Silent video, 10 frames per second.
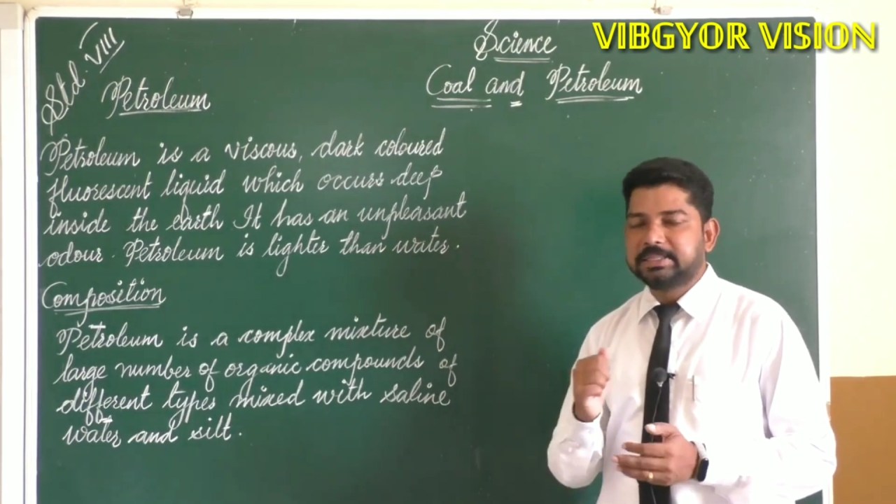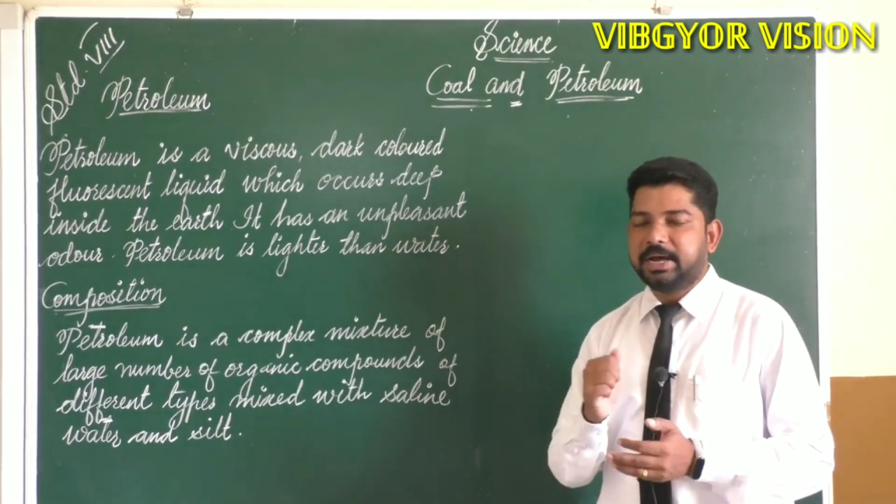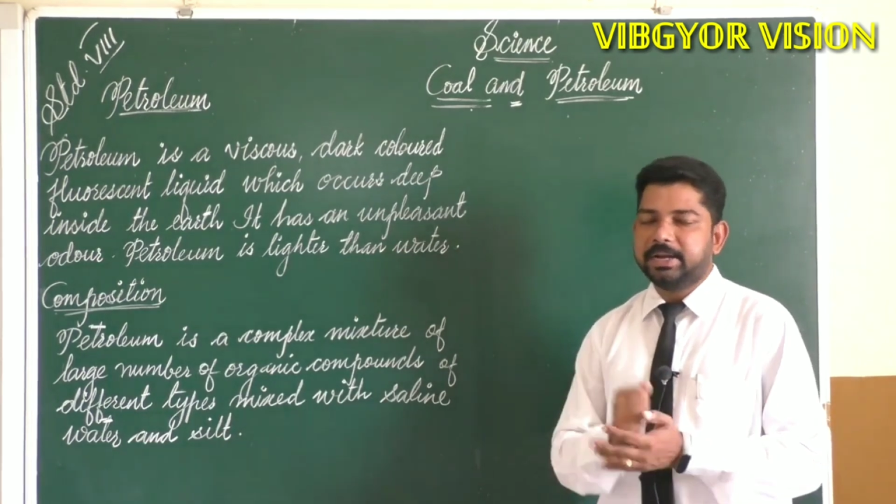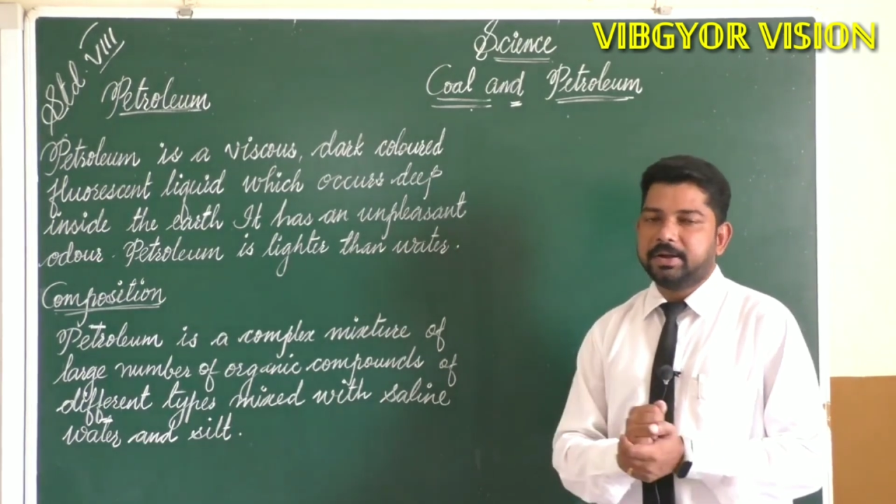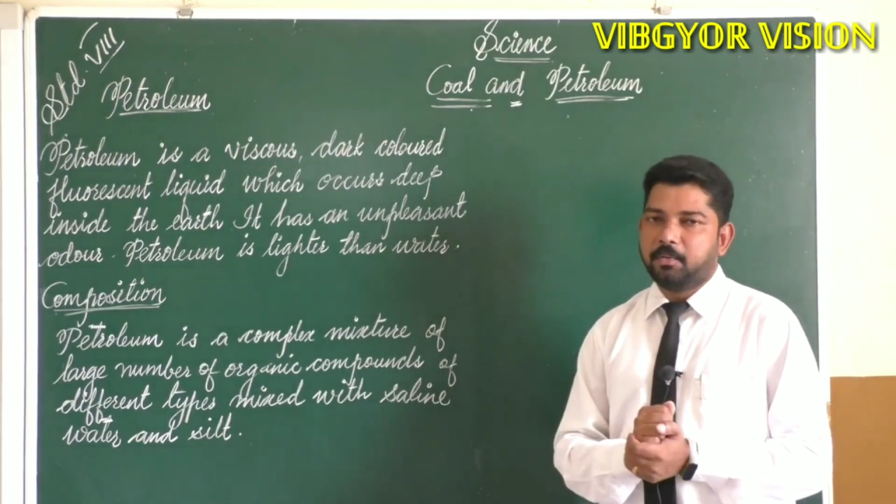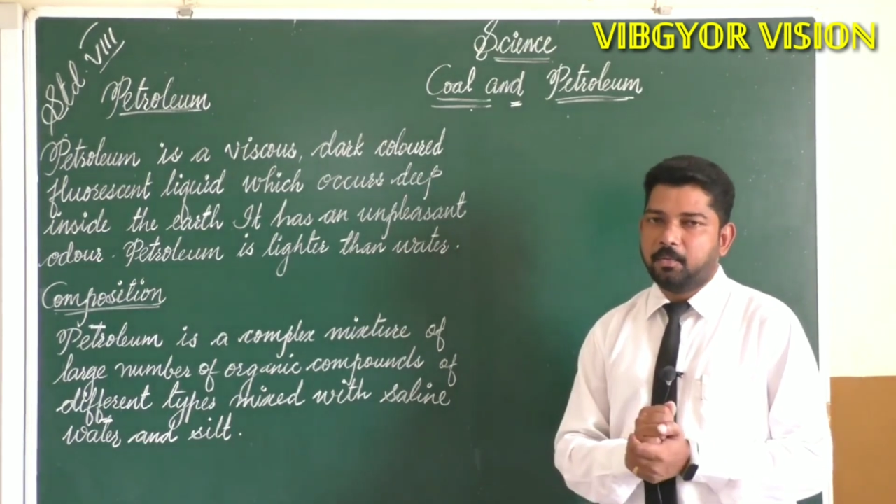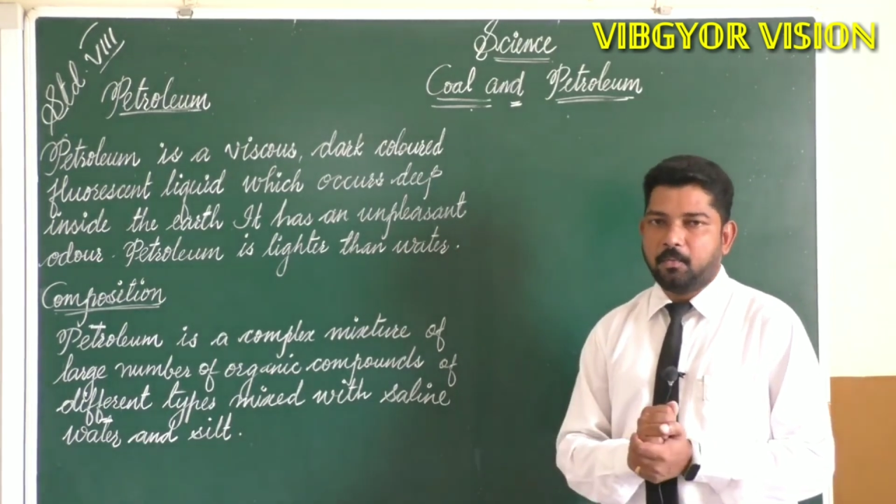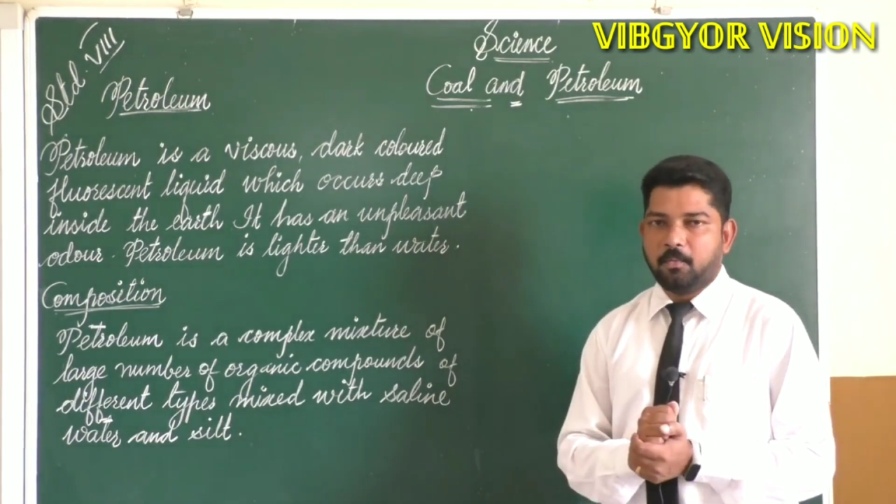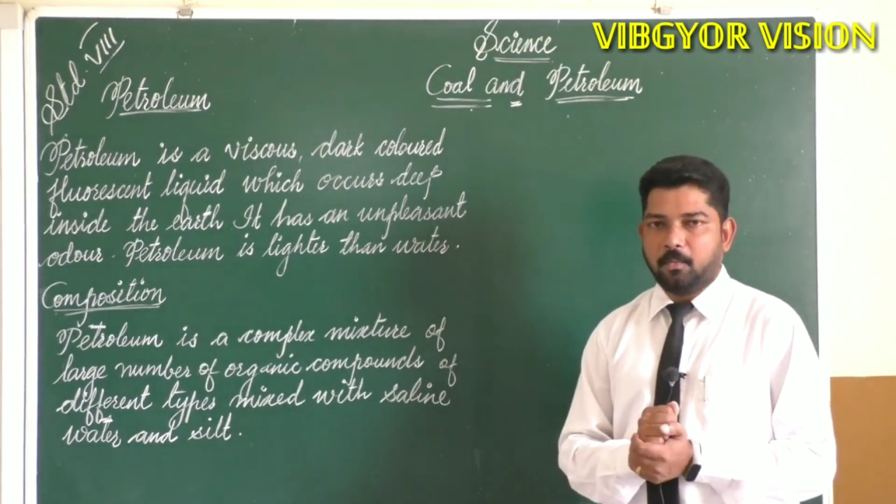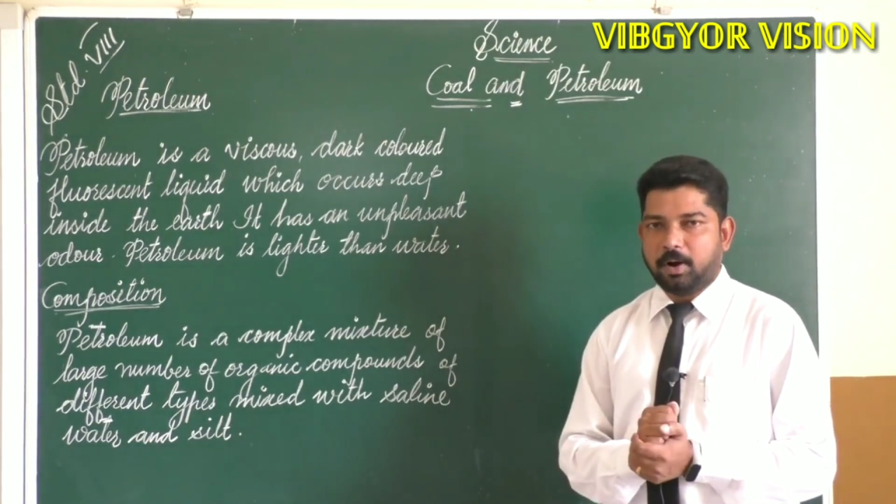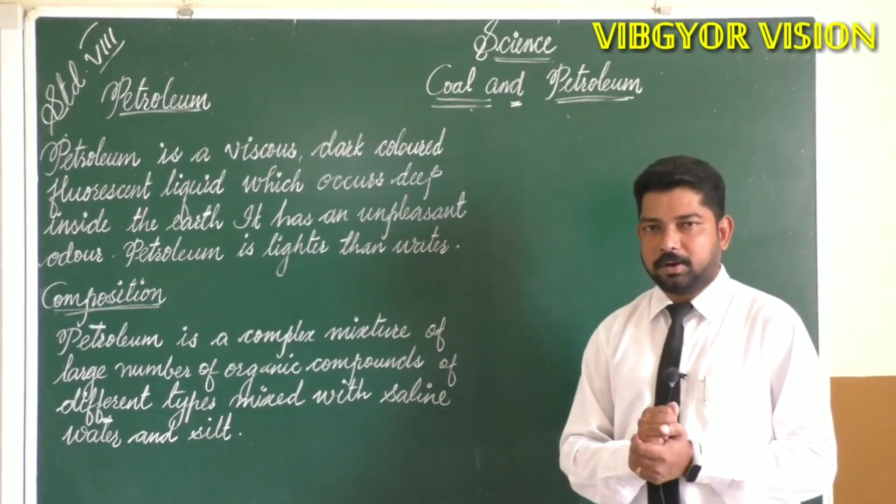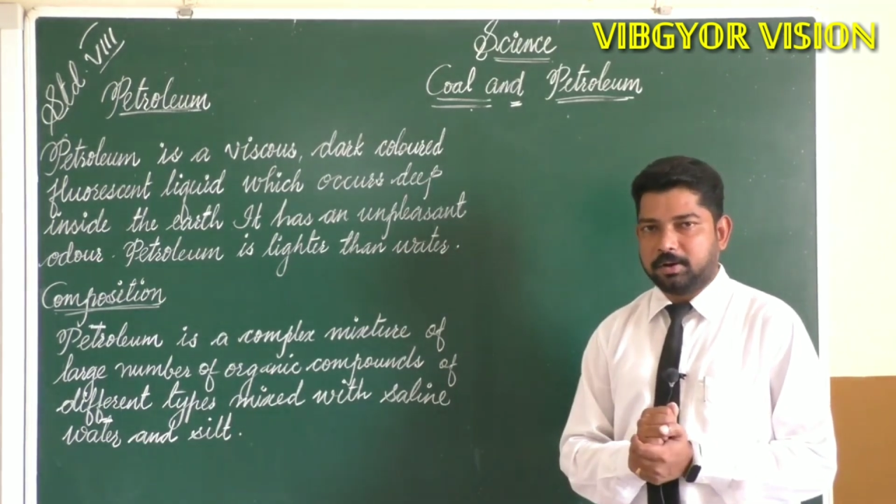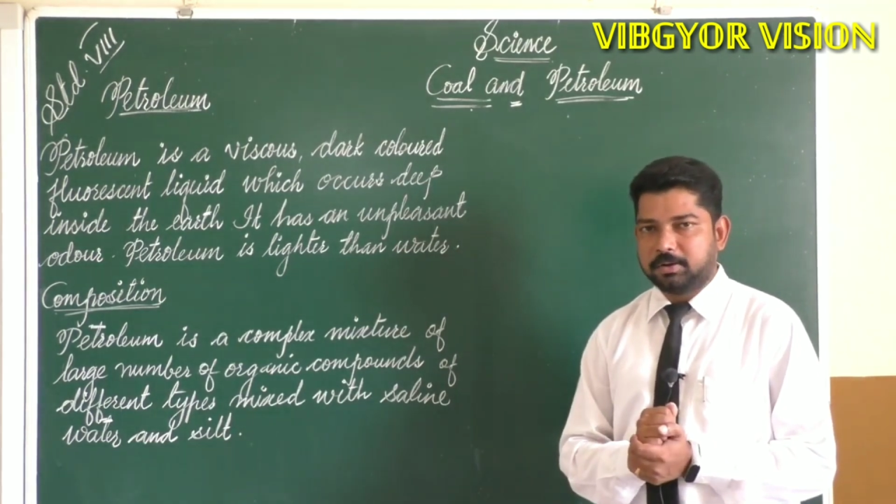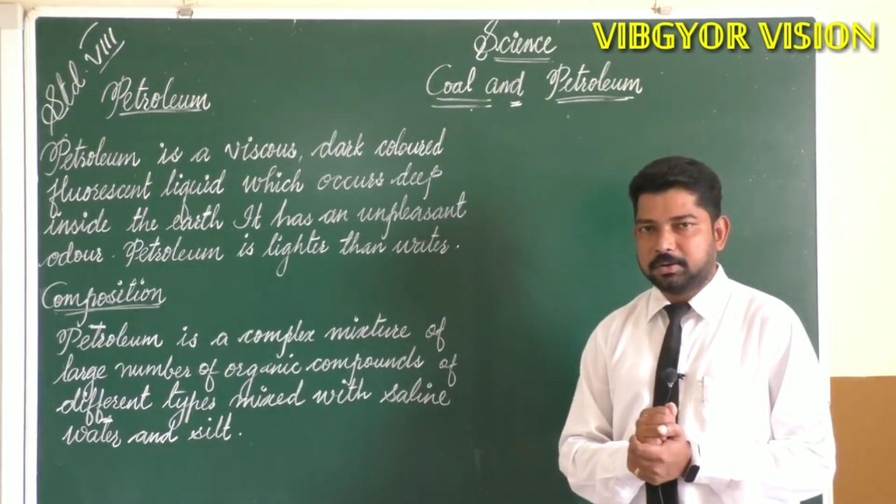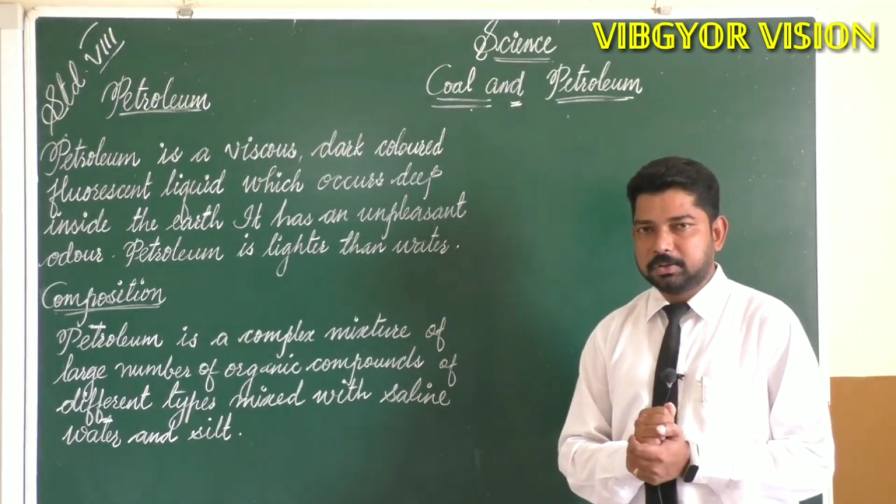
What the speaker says: than water.